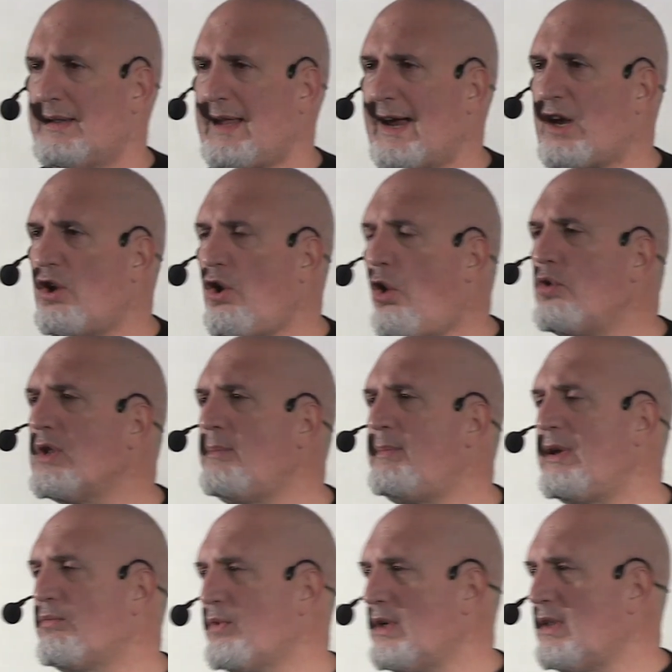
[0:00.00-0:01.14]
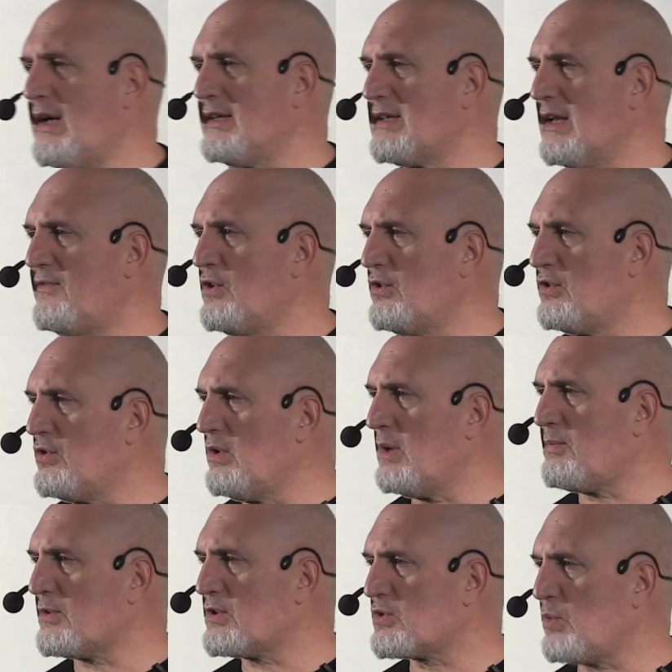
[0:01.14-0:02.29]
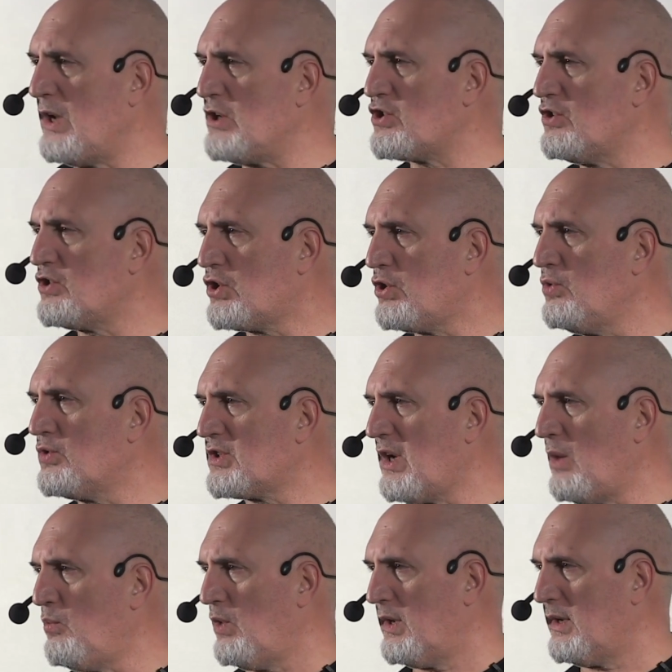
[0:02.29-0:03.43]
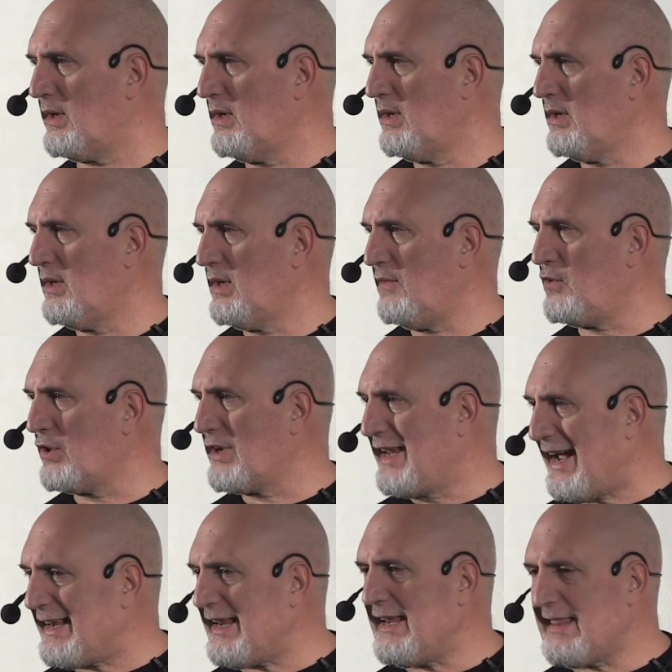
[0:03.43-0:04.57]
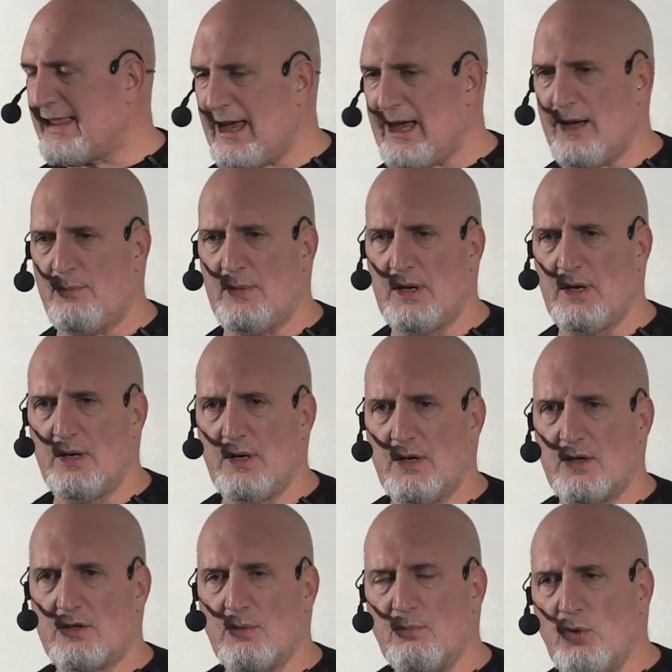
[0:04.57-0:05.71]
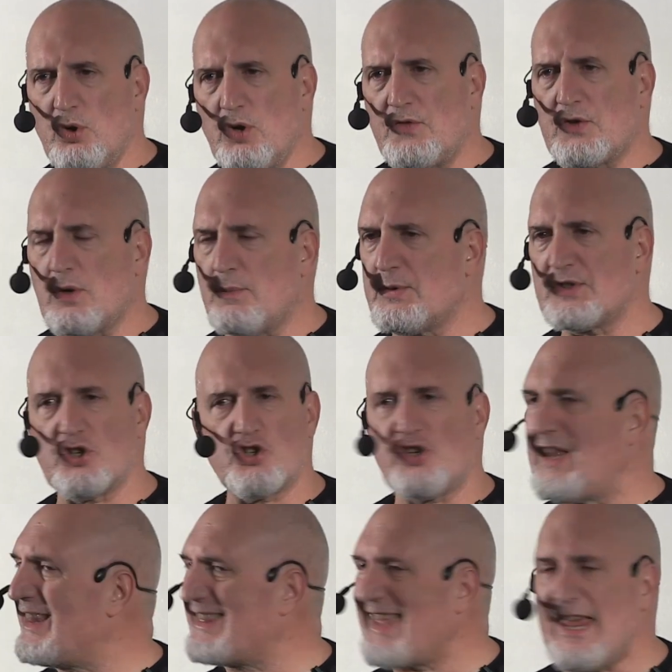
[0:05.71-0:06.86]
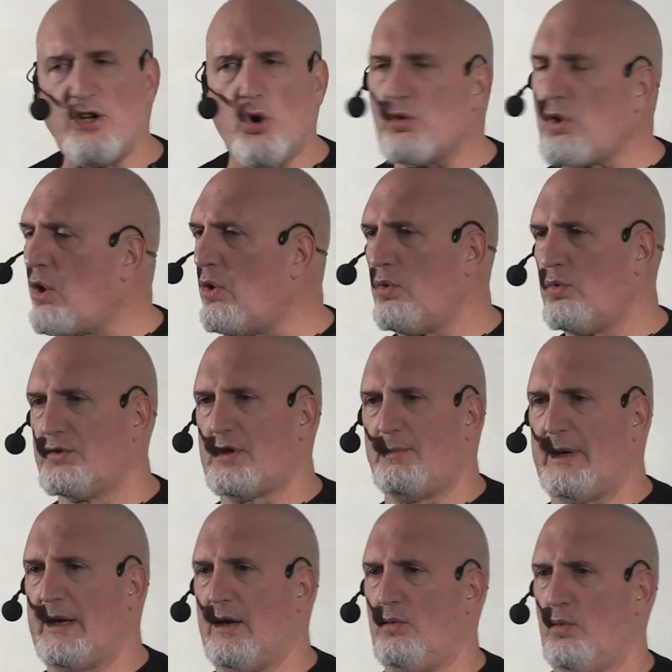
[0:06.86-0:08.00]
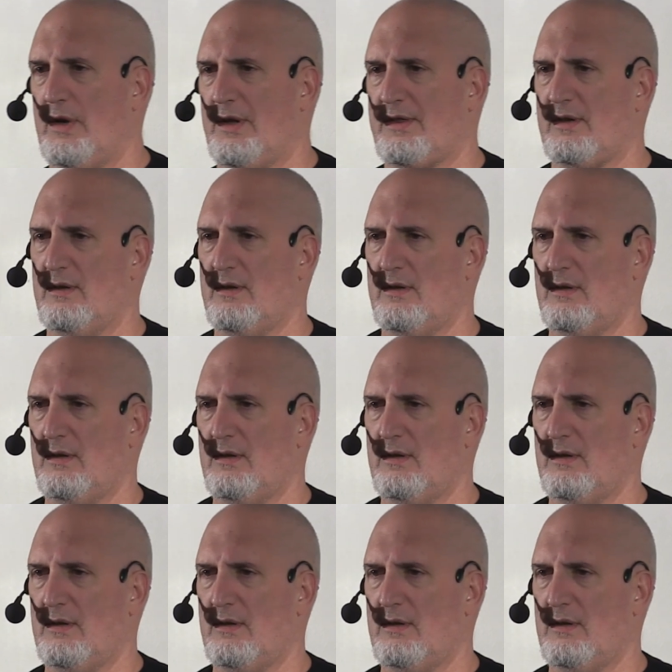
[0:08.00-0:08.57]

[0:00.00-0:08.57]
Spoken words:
that can only be realized if you're doing persuasion to someone, if you're getting them to move to a position that they don't hold to begin with,